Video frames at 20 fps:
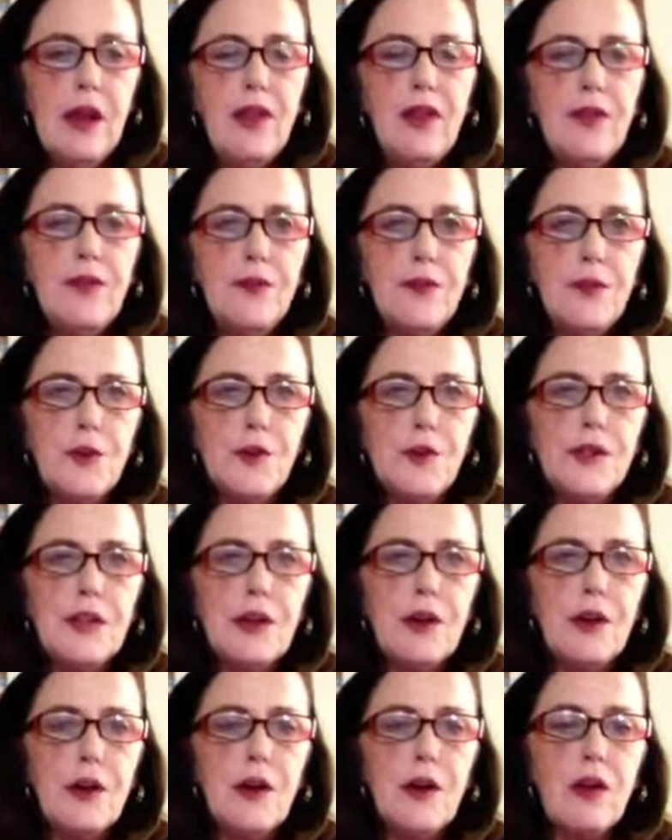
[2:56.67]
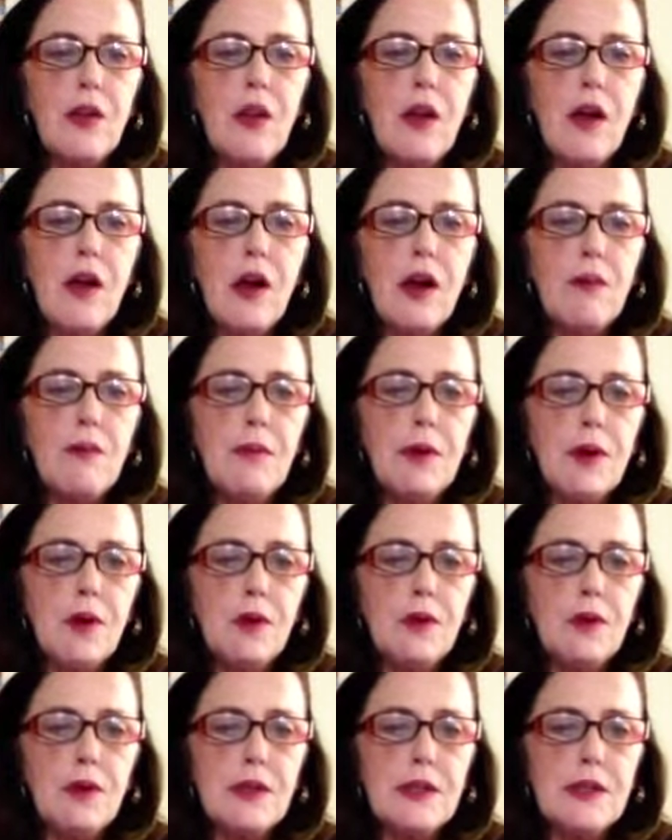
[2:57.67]
The first are our long
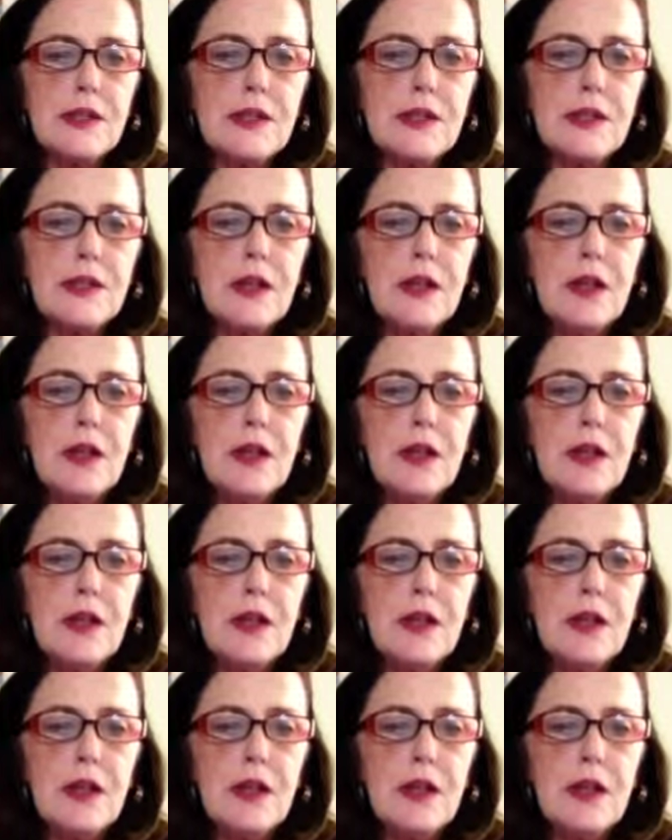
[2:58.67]
bones.